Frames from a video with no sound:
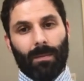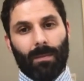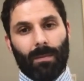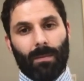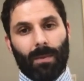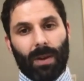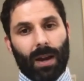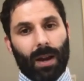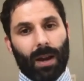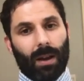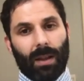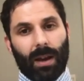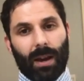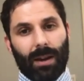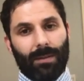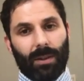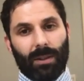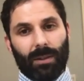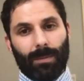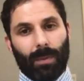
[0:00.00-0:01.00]
We got a lot
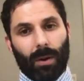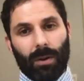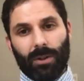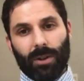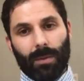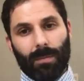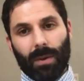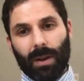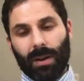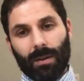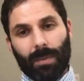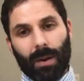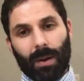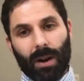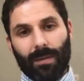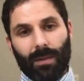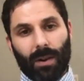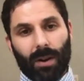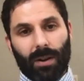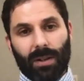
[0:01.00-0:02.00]
of exposure, but part
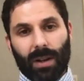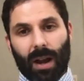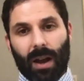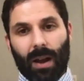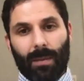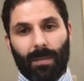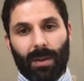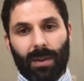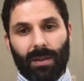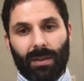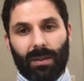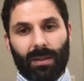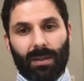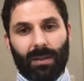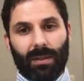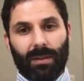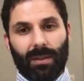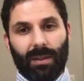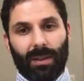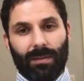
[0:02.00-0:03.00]
of our job as
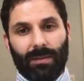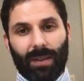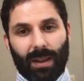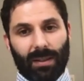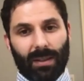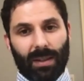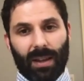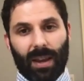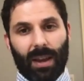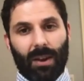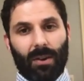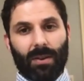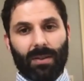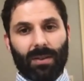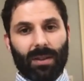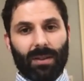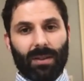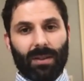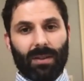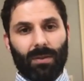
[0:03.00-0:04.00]
investigators
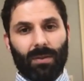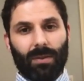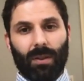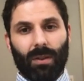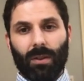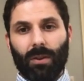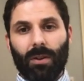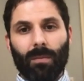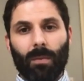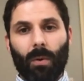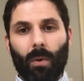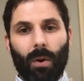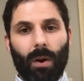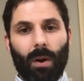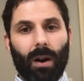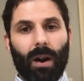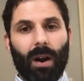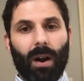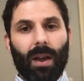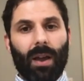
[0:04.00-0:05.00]
is to learn
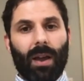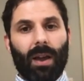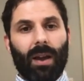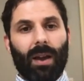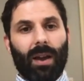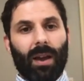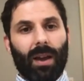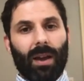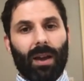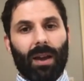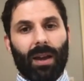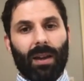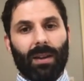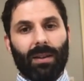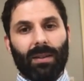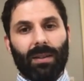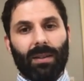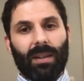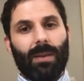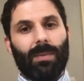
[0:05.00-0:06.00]
more and
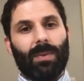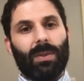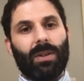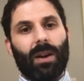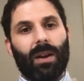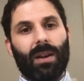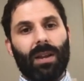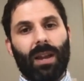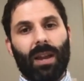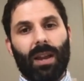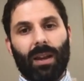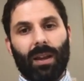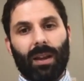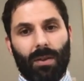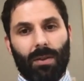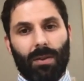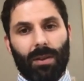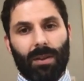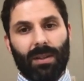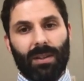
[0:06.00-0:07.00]
to keep studying
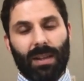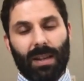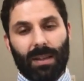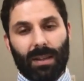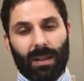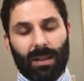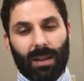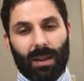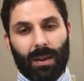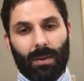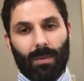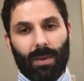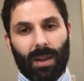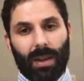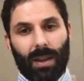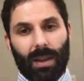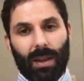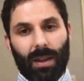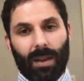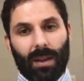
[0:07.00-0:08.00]
the diseases that
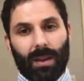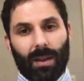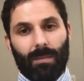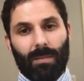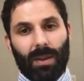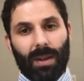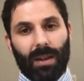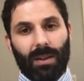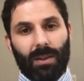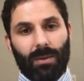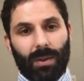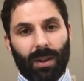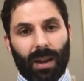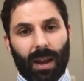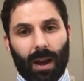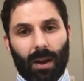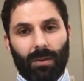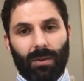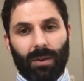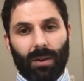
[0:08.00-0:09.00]
we begin to
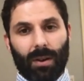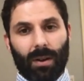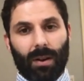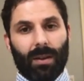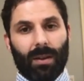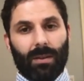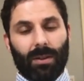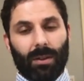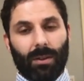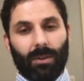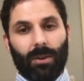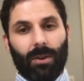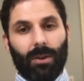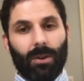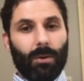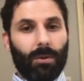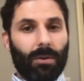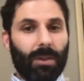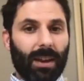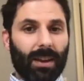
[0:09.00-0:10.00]
encounter, to learn
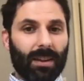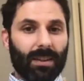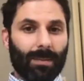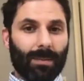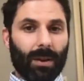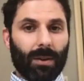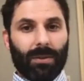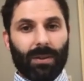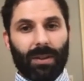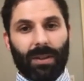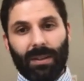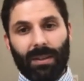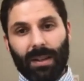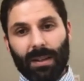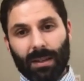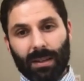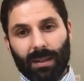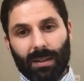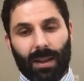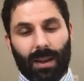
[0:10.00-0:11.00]
new things about the
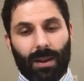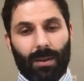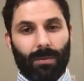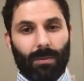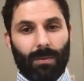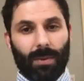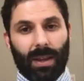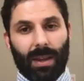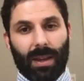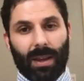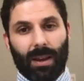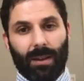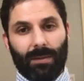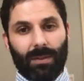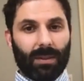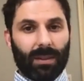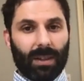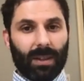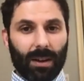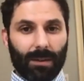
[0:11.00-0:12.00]
diseases that we have
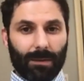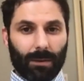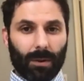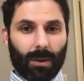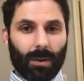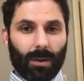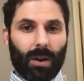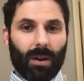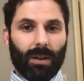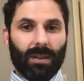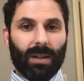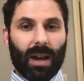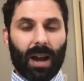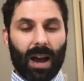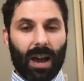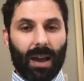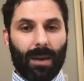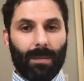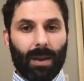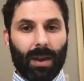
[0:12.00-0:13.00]
seen for a long
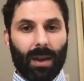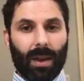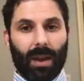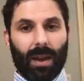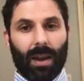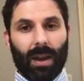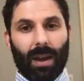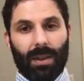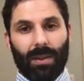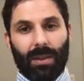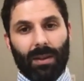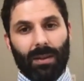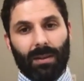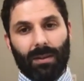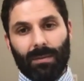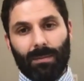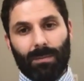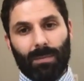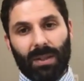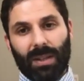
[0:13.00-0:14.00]
time, and
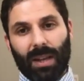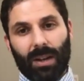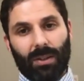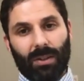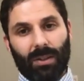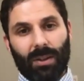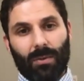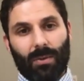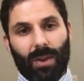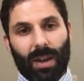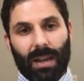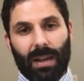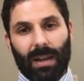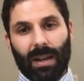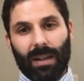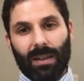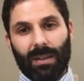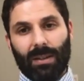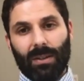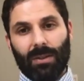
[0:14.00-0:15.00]
then potentially to
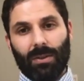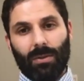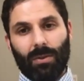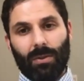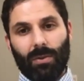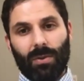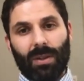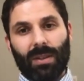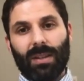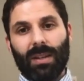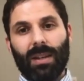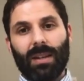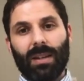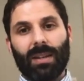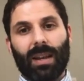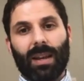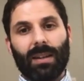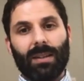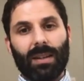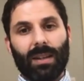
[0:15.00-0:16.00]
recognize new disease
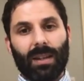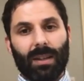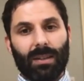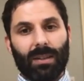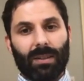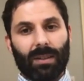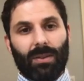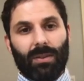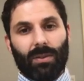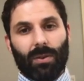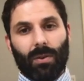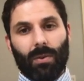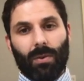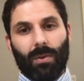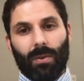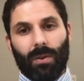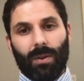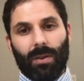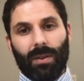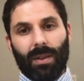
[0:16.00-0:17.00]
entities.
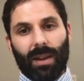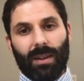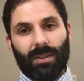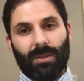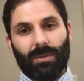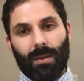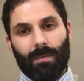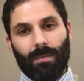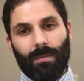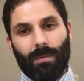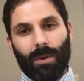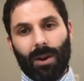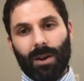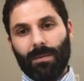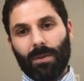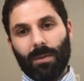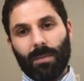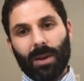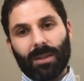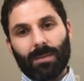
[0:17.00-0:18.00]
So that's one of
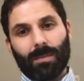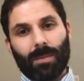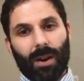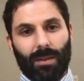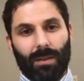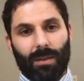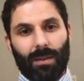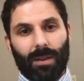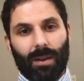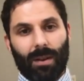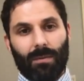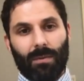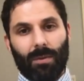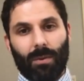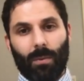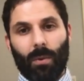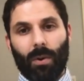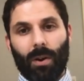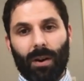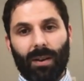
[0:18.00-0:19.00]
the best parts of the
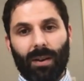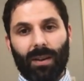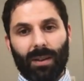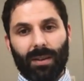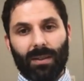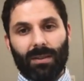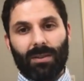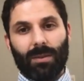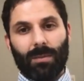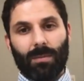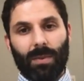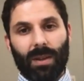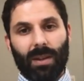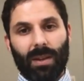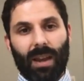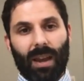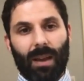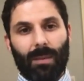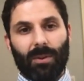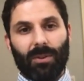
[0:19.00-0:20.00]
work, is to
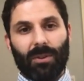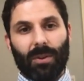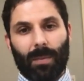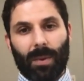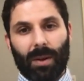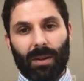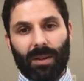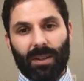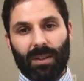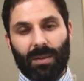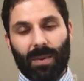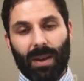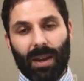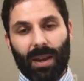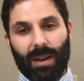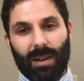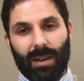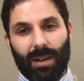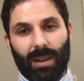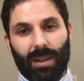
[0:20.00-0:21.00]
be able to
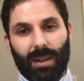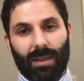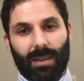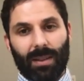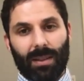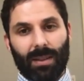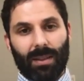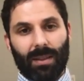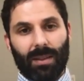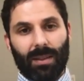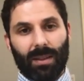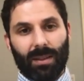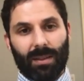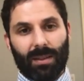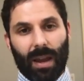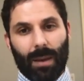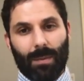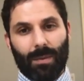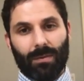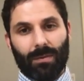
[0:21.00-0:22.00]
participate in this
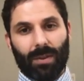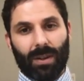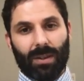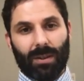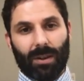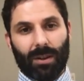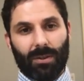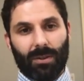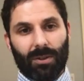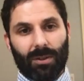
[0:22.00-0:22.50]
type of research.